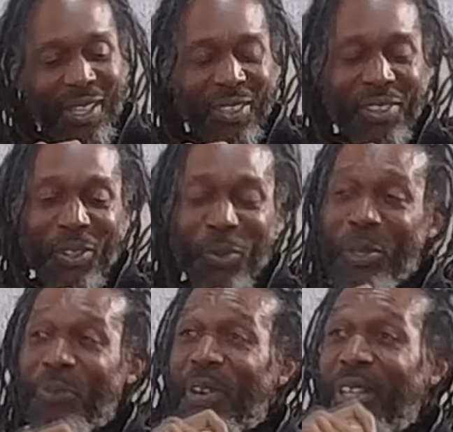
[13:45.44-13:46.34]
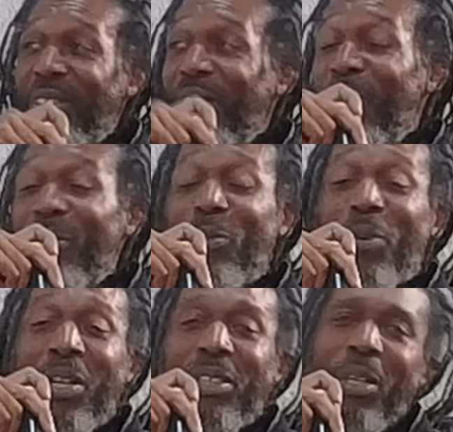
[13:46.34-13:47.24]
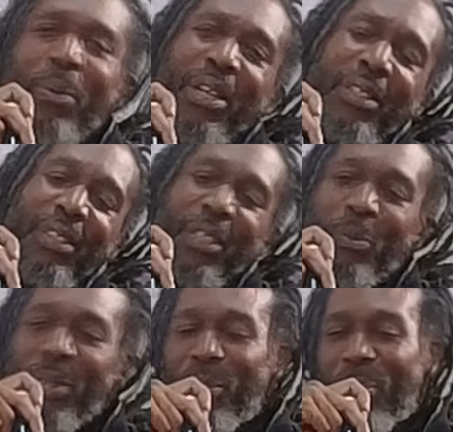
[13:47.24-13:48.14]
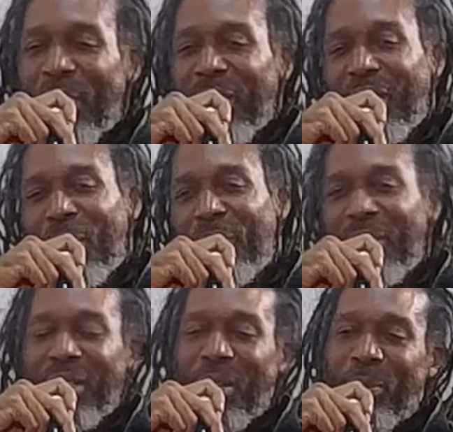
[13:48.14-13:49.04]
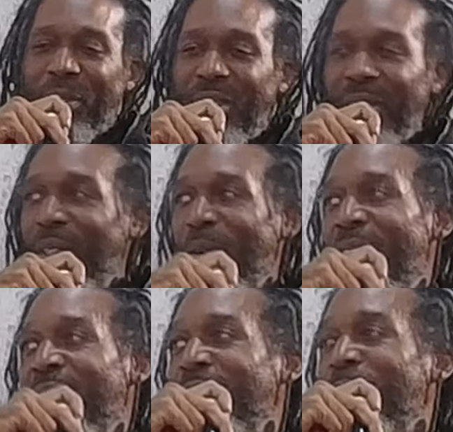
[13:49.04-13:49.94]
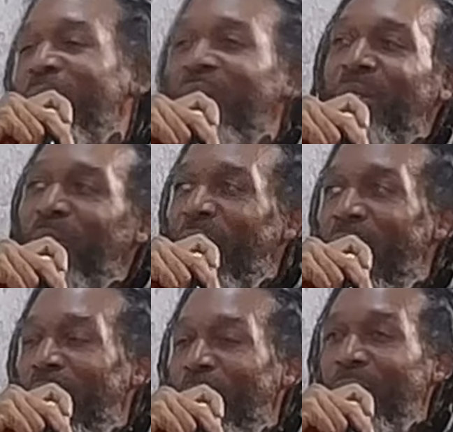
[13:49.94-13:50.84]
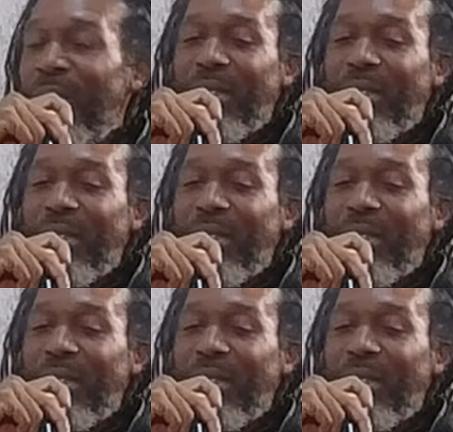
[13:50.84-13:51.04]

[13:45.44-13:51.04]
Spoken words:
And so we faced off. He walked up. I had seen him, and him and Mike came in. They coming in. Crowd is building, following.